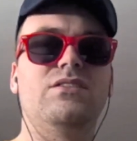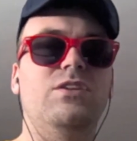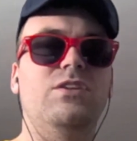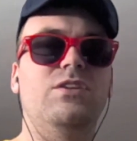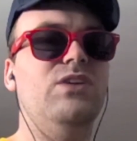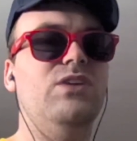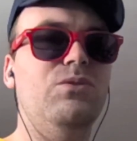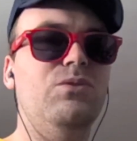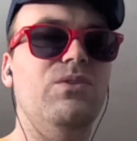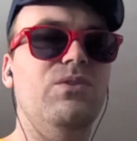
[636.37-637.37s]
And this was, I think,
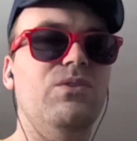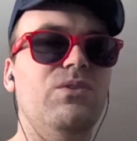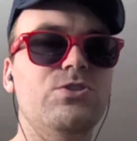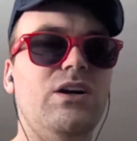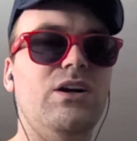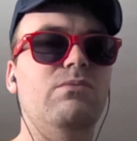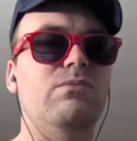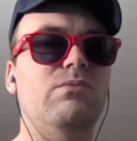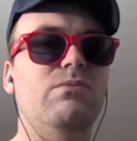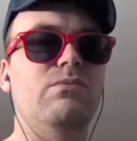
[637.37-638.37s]
one of the first times,
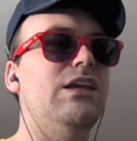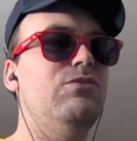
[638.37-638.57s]
even